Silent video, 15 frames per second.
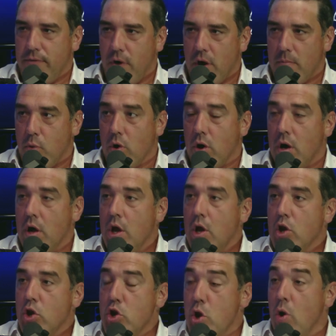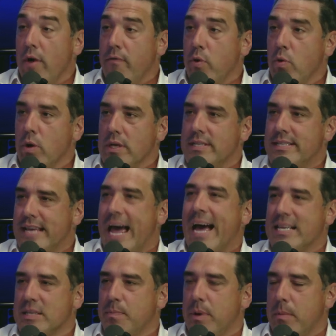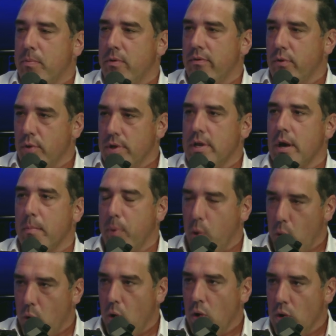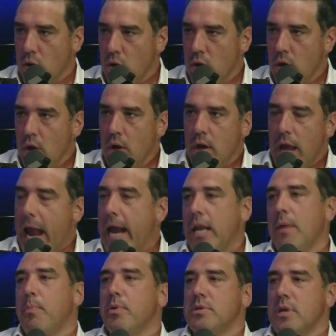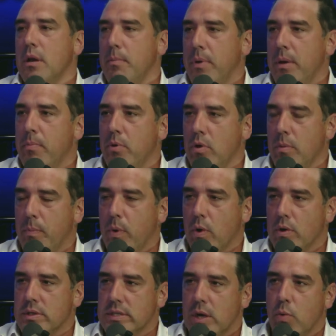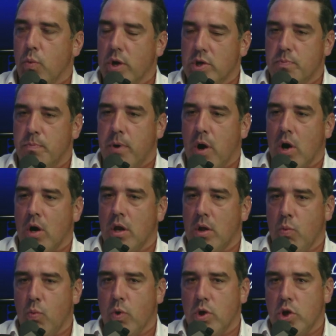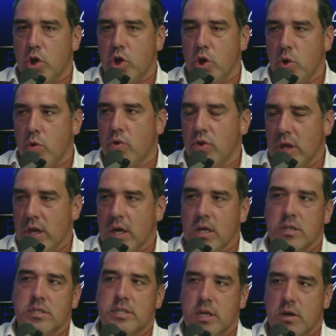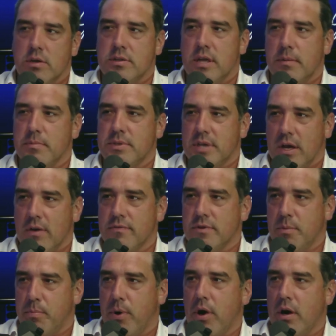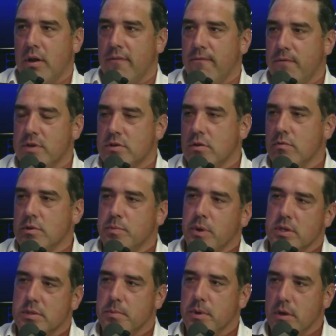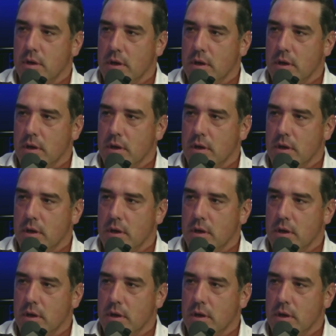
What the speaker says: far more. No, if you were to ask people, you were to take a poll, 80% of people you polled say, which party would you think considers themselves the party of fiscal responsibility?